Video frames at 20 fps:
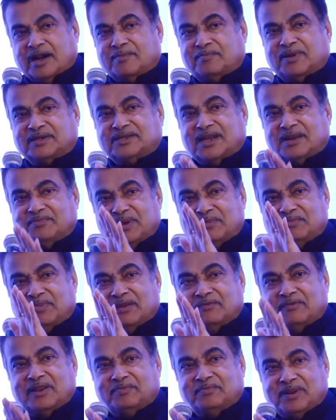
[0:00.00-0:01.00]
100%
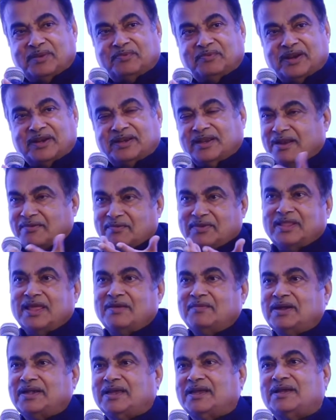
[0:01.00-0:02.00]
people will prefer it and
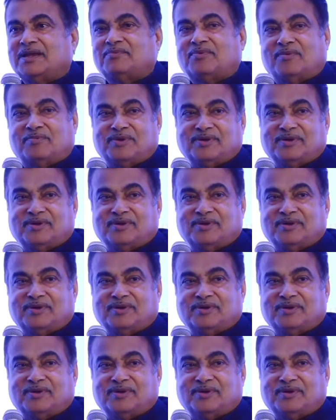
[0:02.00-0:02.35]
they will take it.